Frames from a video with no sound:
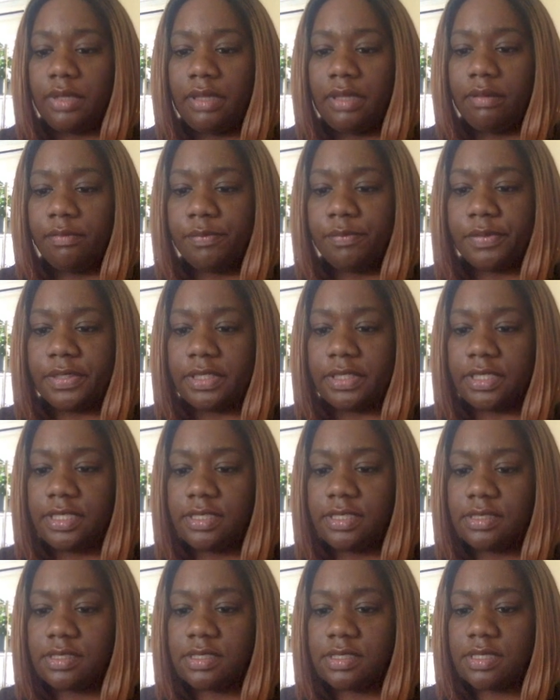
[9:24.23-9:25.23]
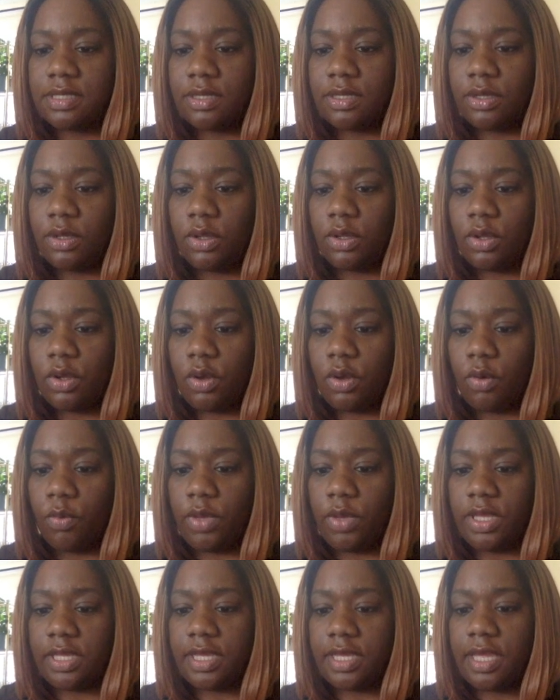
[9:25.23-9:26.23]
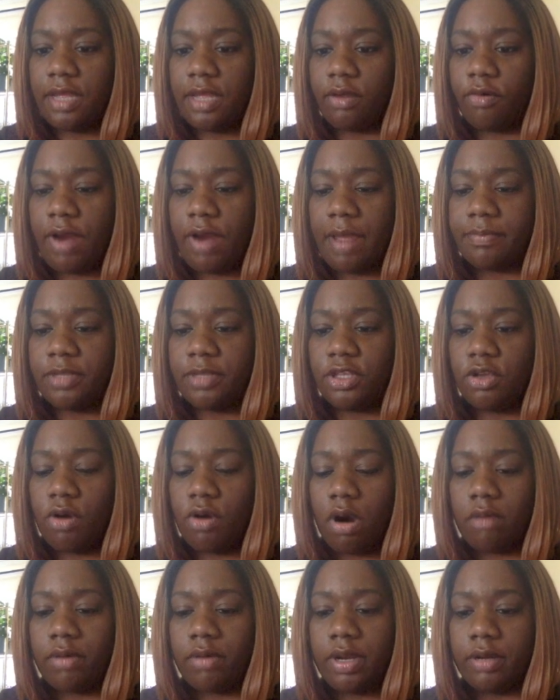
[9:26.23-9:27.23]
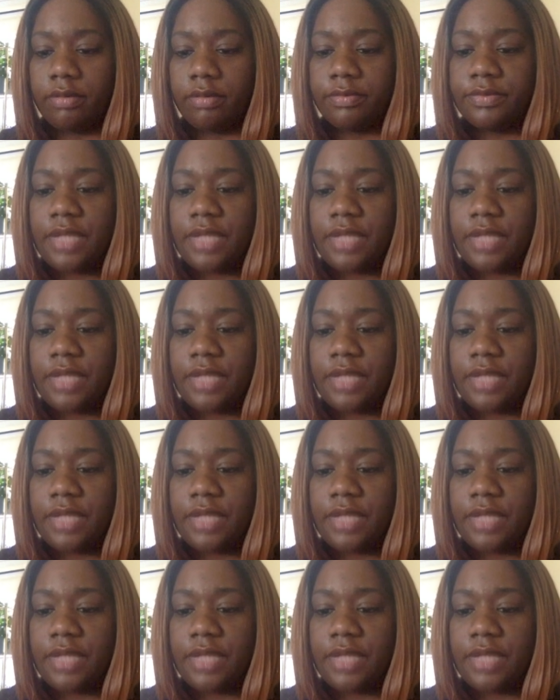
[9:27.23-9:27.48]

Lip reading: input, we can grab the URL.